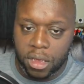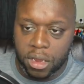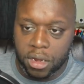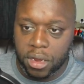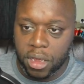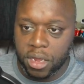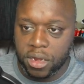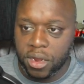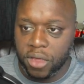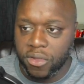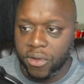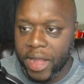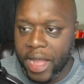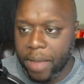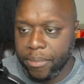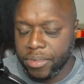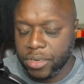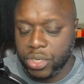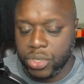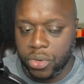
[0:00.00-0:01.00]
Another
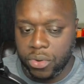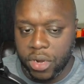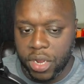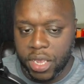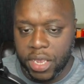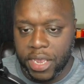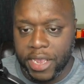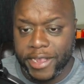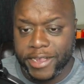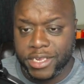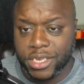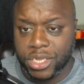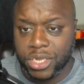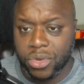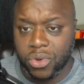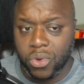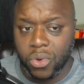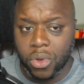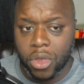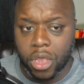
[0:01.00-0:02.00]
opportunity is
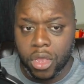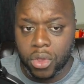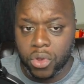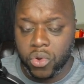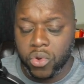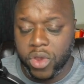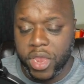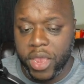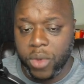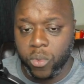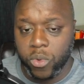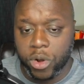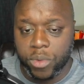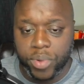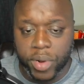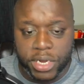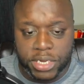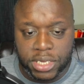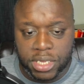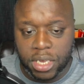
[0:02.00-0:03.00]
to create
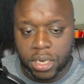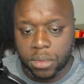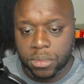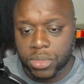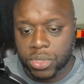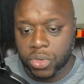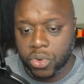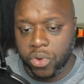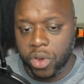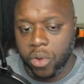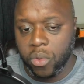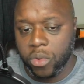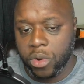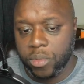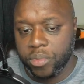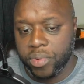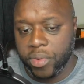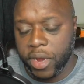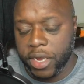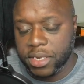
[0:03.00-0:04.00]
WordPress themes, create
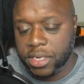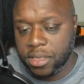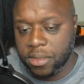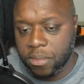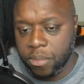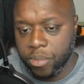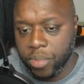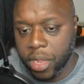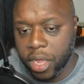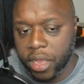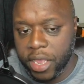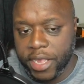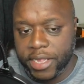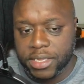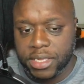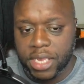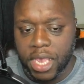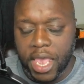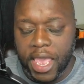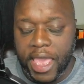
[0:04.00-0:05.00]
WordPress
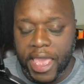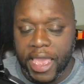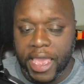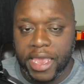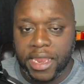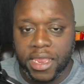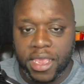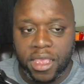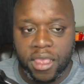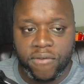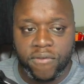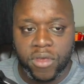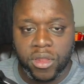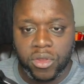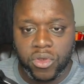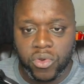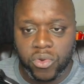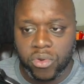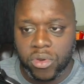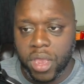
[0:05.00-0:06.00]
plugins, and even
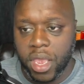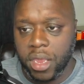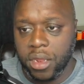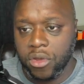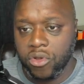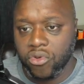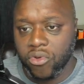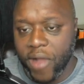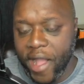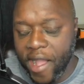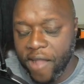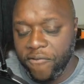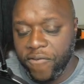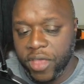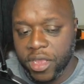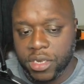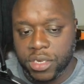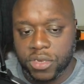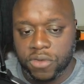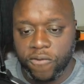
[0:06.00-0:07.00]
create
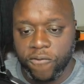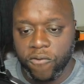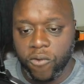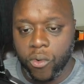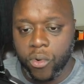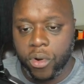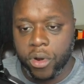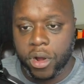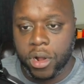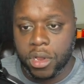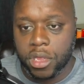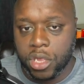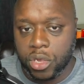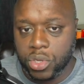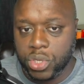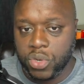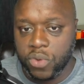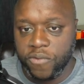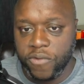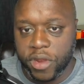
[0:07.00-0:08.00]
graphics for
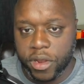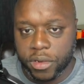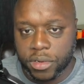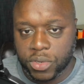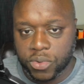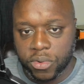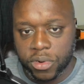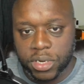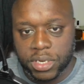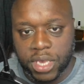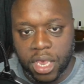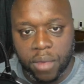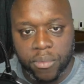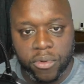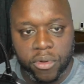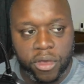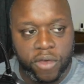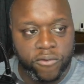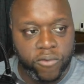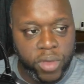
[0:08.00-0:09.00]
YouTube videos. For
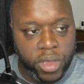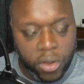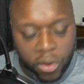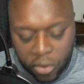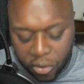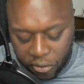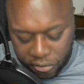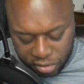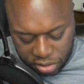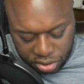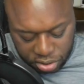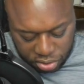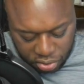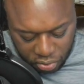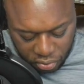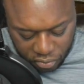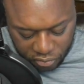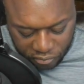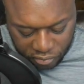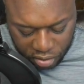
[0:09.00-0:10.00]
example, if we go over
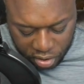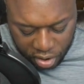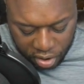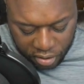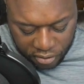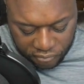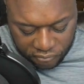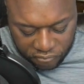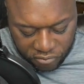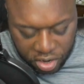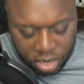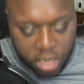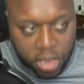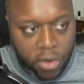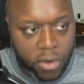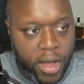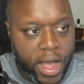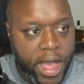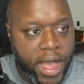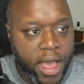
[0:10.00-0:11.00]
to
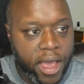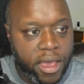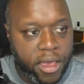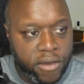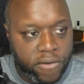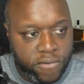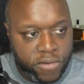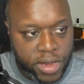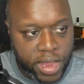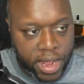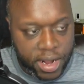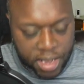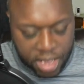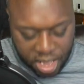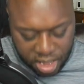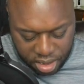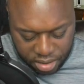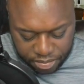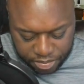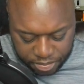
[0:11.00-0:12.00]

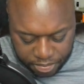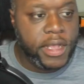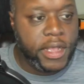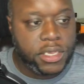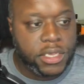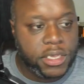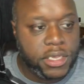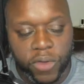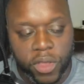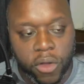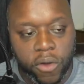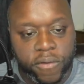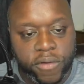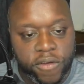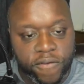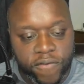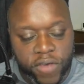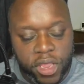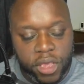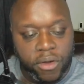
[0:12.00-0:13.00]
VideoHive.com, so if we go over
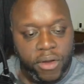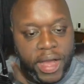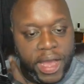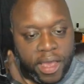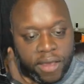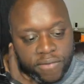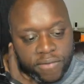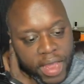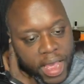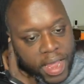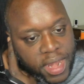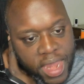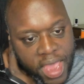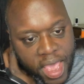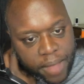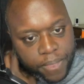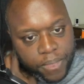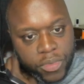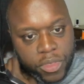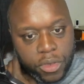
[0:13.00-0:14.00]
to
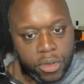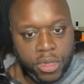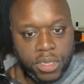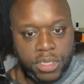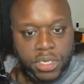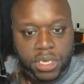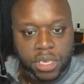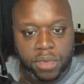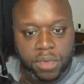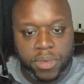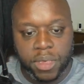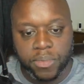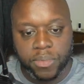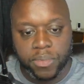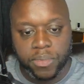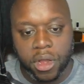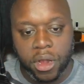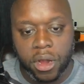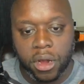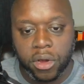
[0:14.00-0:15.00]
VideoHive.net, you can see
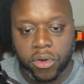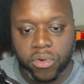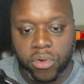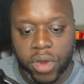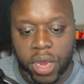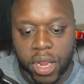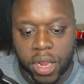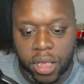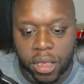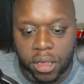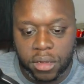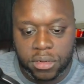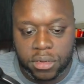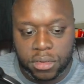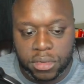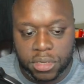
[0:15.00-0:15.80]
people are creating